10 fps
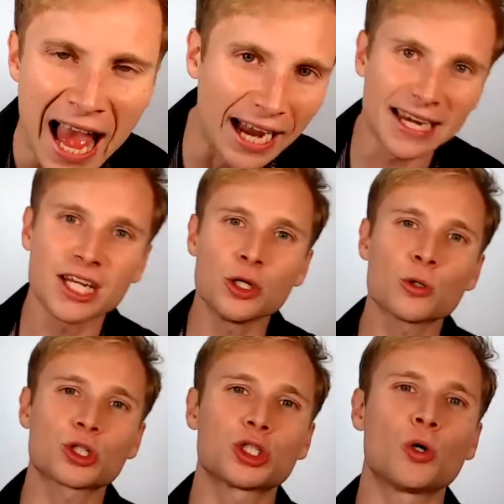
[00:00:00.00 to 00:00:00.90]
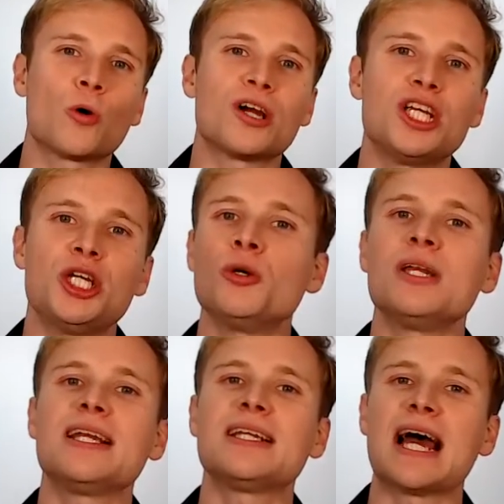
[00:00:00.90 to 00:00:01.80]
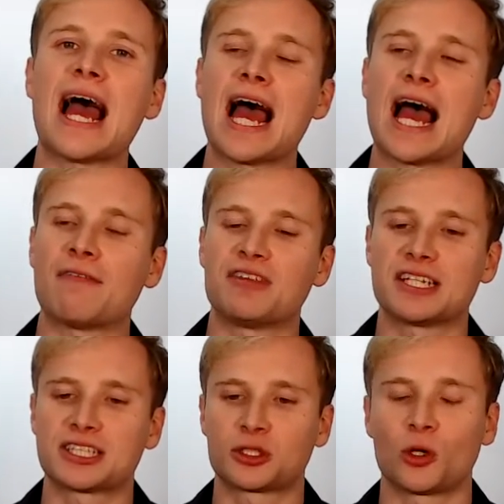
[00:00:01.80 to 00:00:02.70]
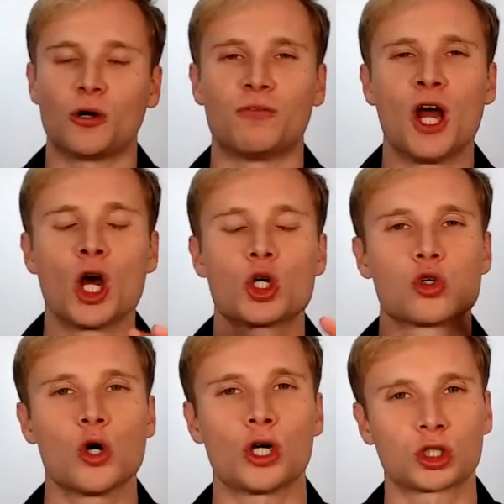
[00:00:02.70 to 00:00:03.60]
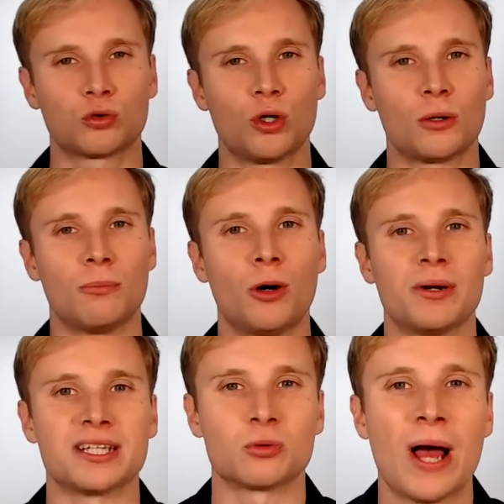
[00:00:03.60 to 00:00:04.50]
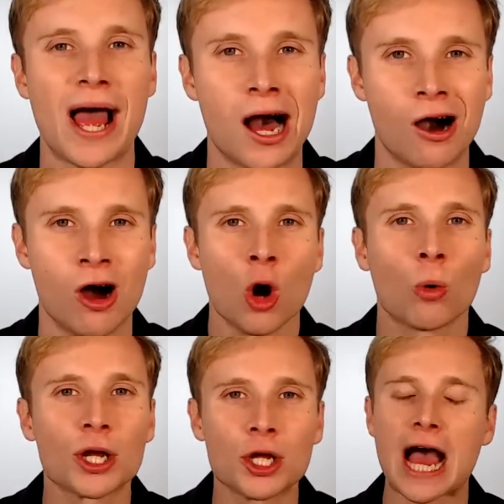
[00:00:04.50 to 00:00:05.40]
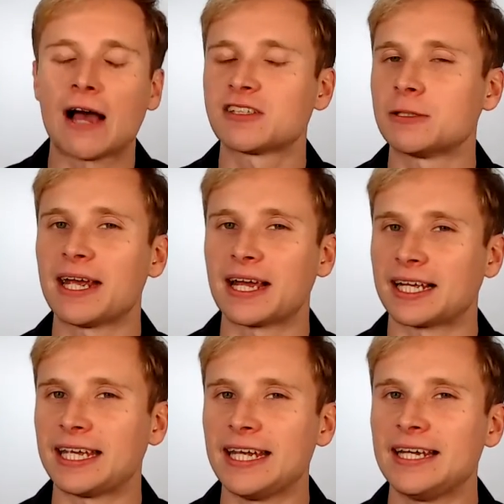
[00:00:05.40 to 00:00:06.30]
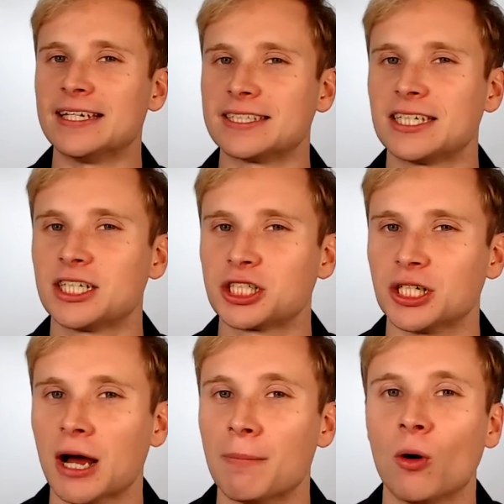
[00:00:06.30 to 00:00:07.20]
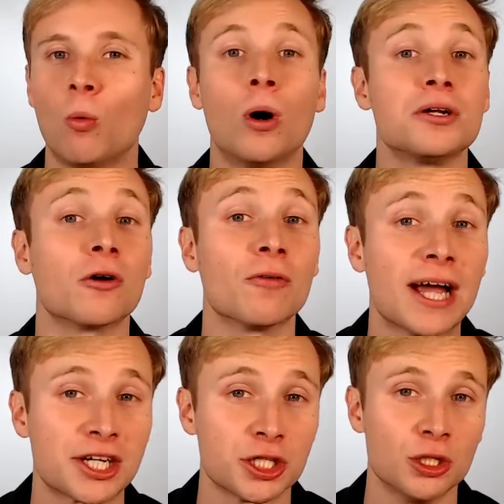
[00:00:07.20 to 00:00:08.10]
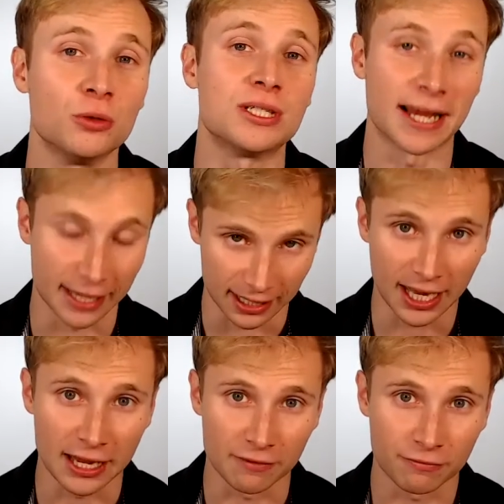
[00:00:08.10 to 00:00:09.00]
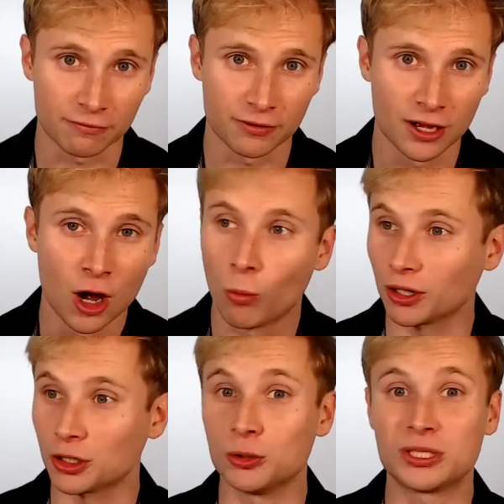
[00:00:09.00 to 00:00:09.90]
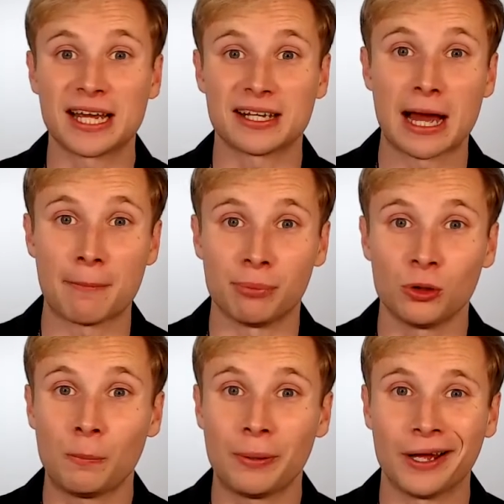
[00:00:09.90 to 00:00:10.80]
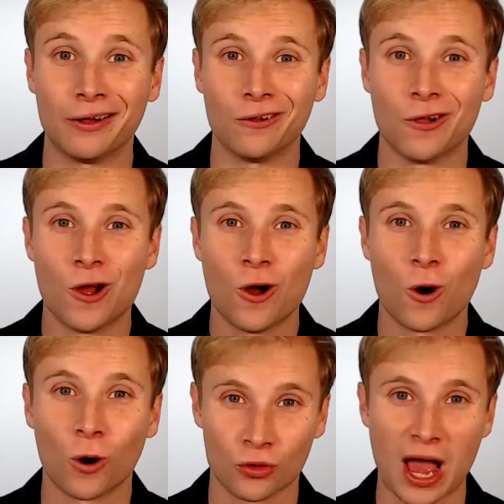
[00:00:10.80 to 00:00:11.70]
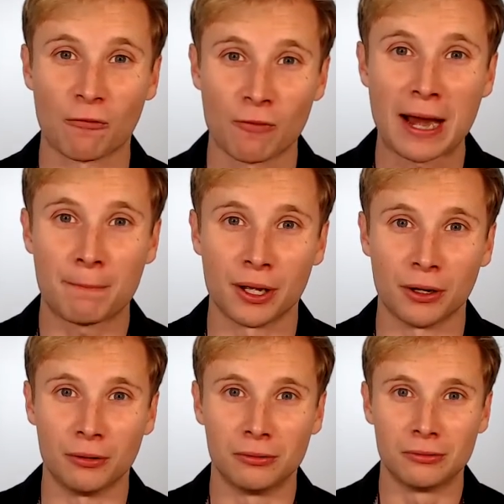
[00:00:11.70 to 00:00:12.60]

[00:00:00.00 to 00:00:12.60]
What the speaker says: And in your story, you need to have this sort of crossroad moment as well, where you have to make a key decision about what direction you take in life, whether you take that blue pill or that red pill.